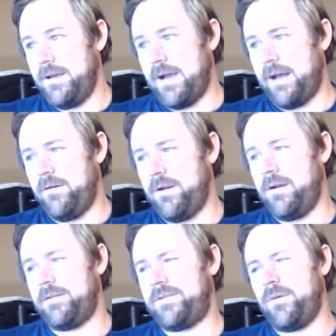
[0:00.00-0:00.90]
I don't
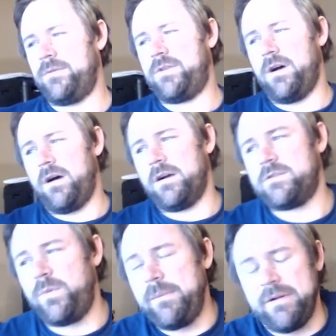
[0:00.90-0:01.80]
know. So
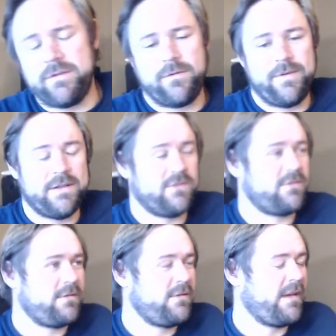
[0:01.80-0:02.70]
dogs, we built a
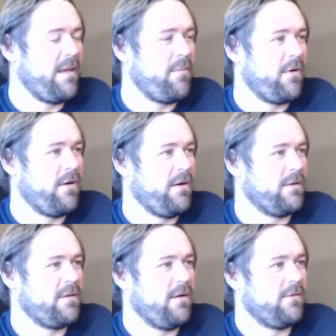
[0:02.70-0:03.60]
fence to keep our
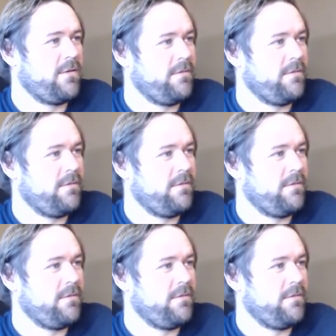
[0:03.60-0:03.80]
dogs out.